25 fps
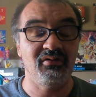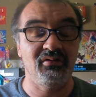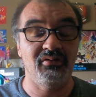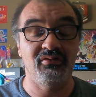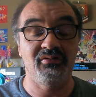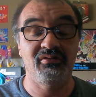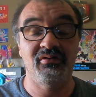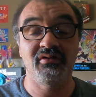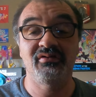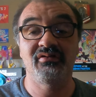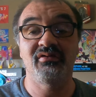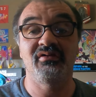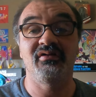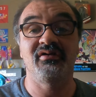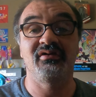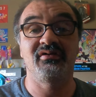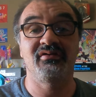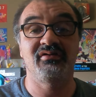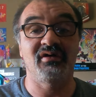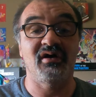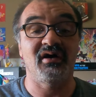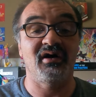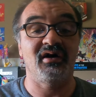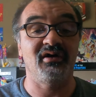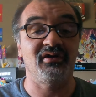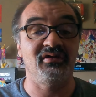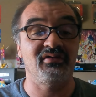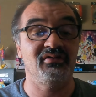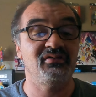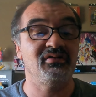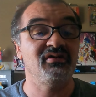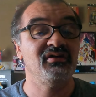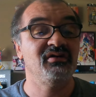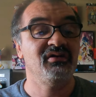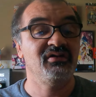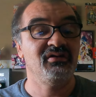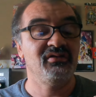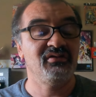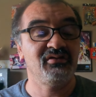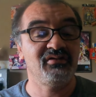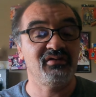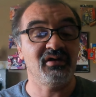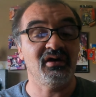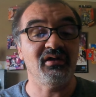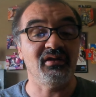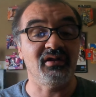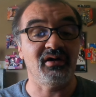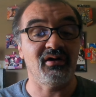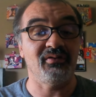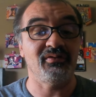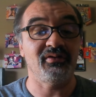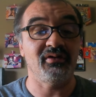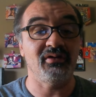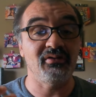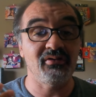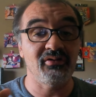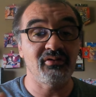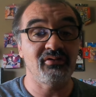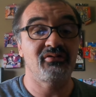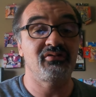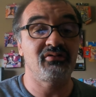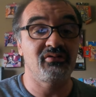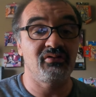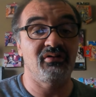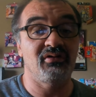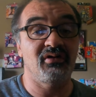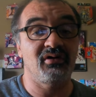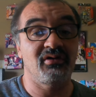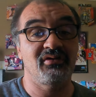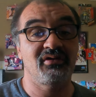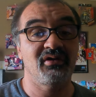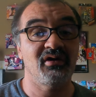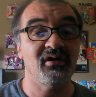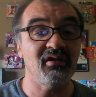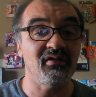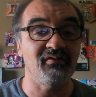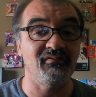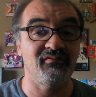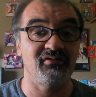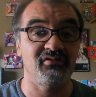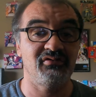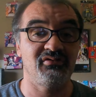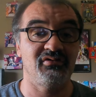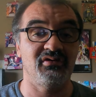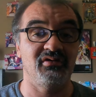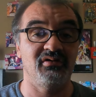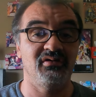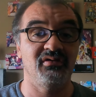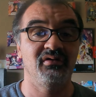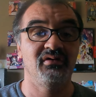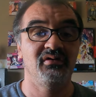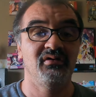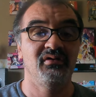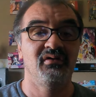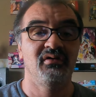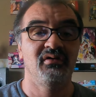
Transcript: you know, decently sized sellout that looks good on television,